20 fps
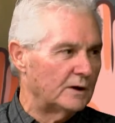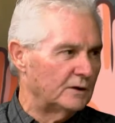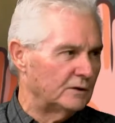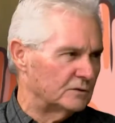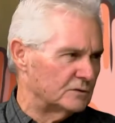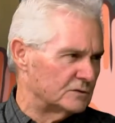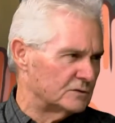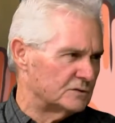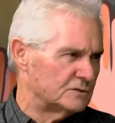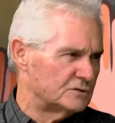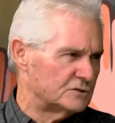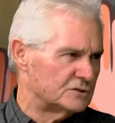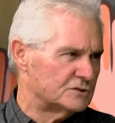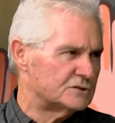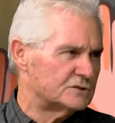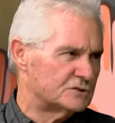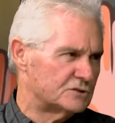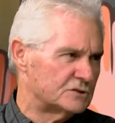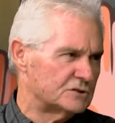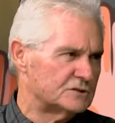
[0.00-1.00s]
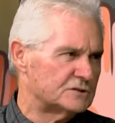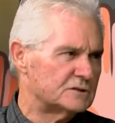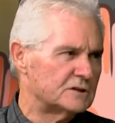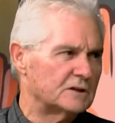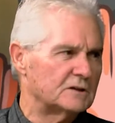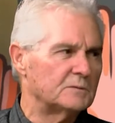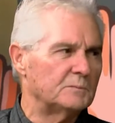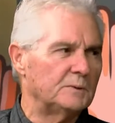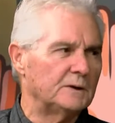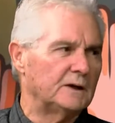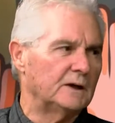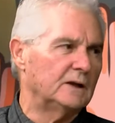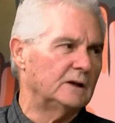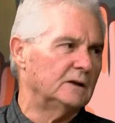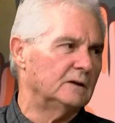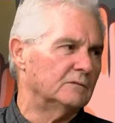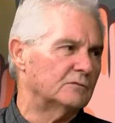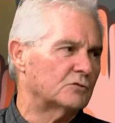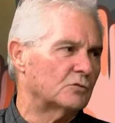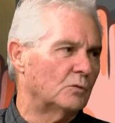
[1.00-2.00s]
or just at the
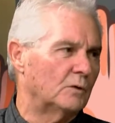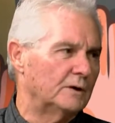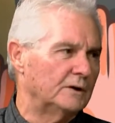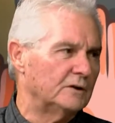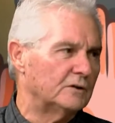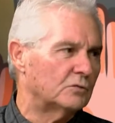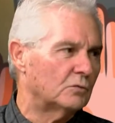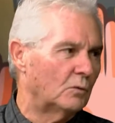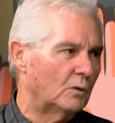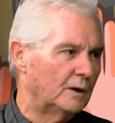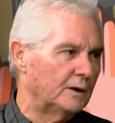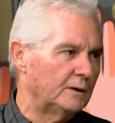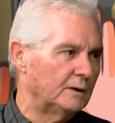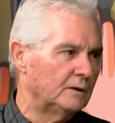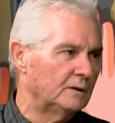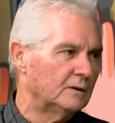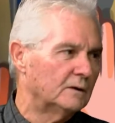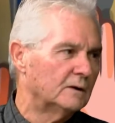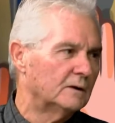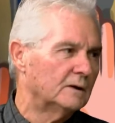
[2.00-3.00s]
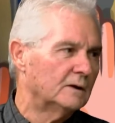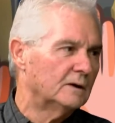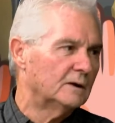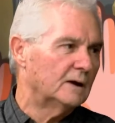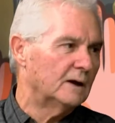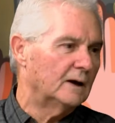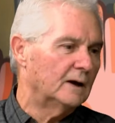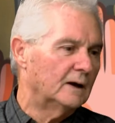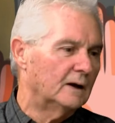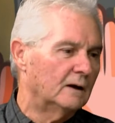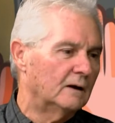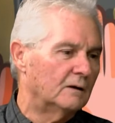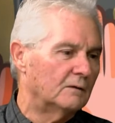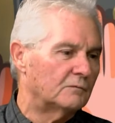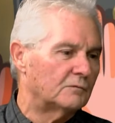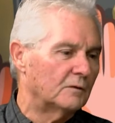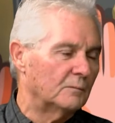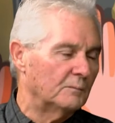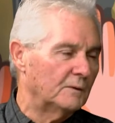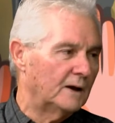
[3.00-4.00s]
beginning of 2020,
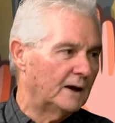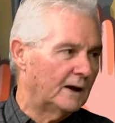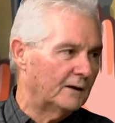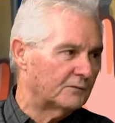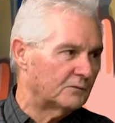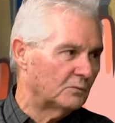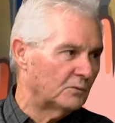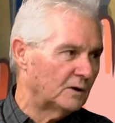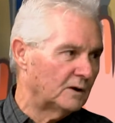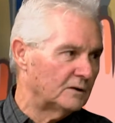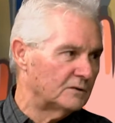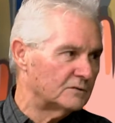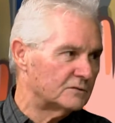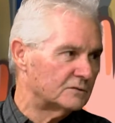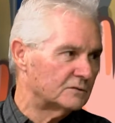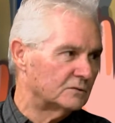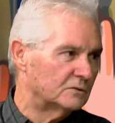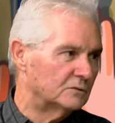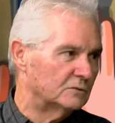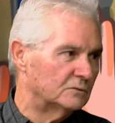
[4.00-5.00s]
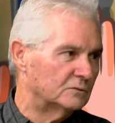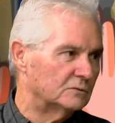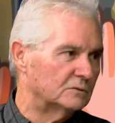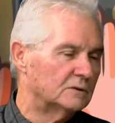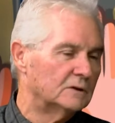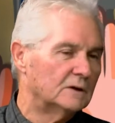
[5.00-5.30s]
from the Hathaways, who